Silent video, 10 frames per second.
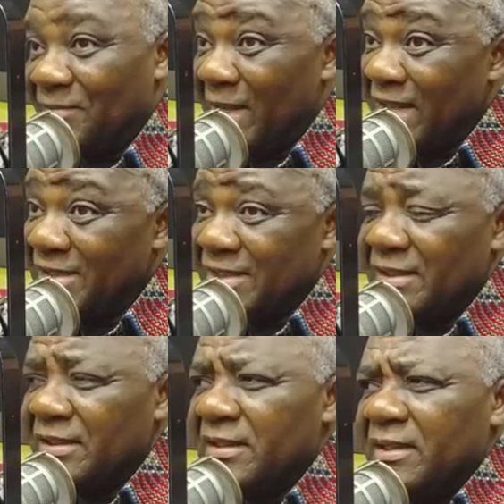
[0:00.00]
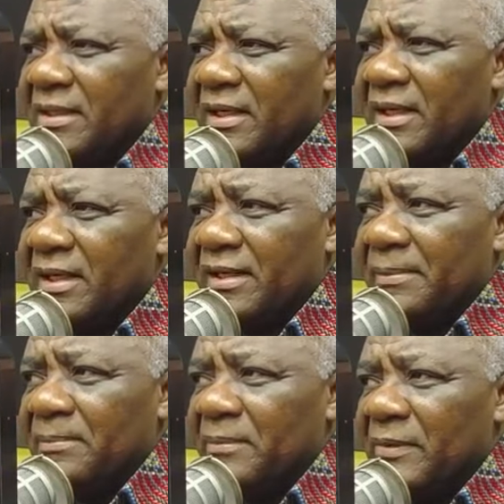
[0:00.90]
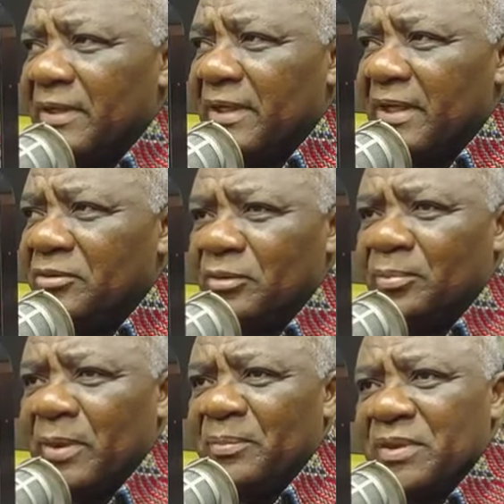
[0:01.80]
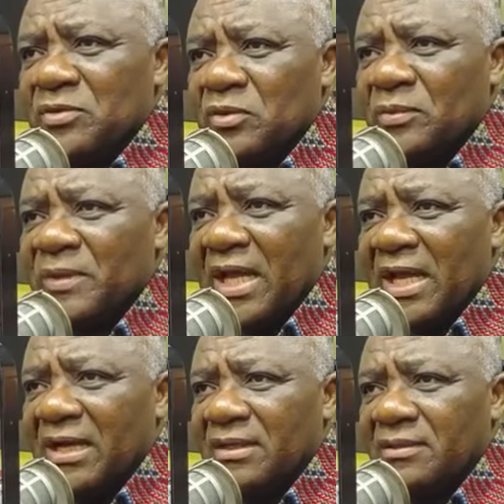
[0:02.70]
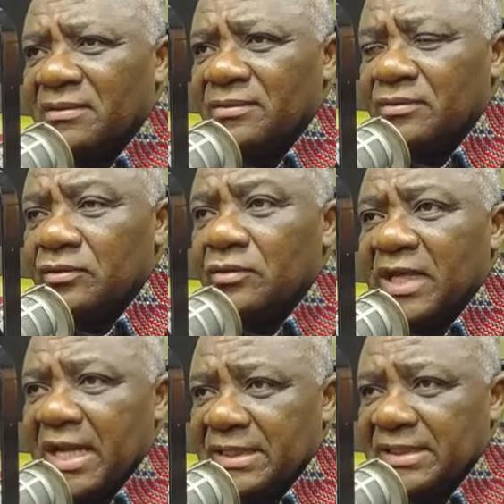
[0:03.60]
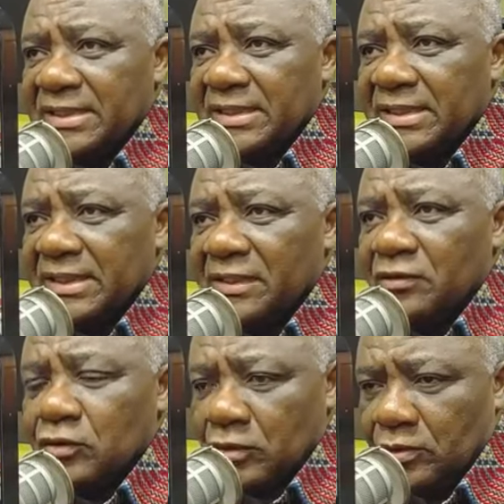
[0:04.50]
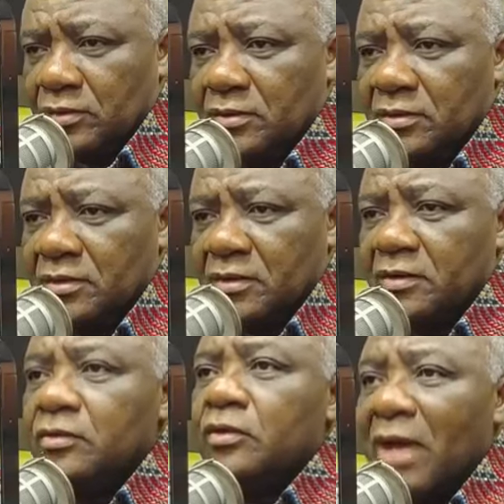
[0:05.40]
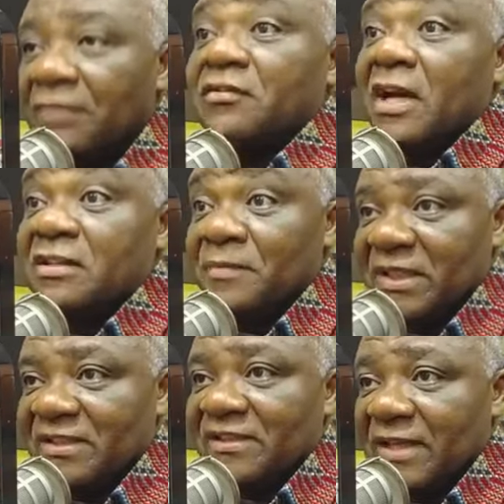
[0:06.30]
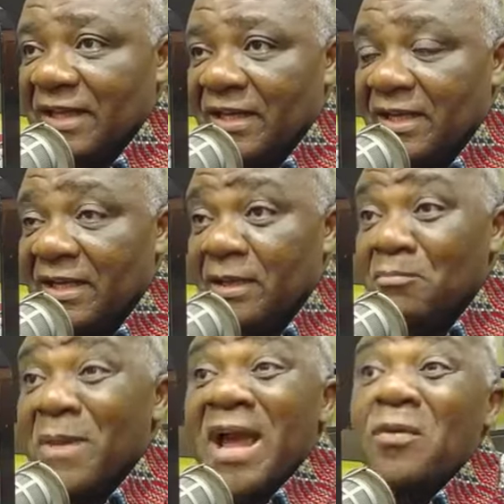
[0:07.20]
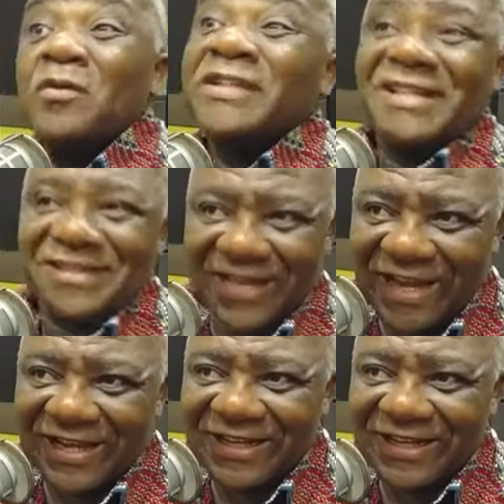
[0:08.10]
But a dream purpose will be a you can't. So you have to admit to say man who ne sa.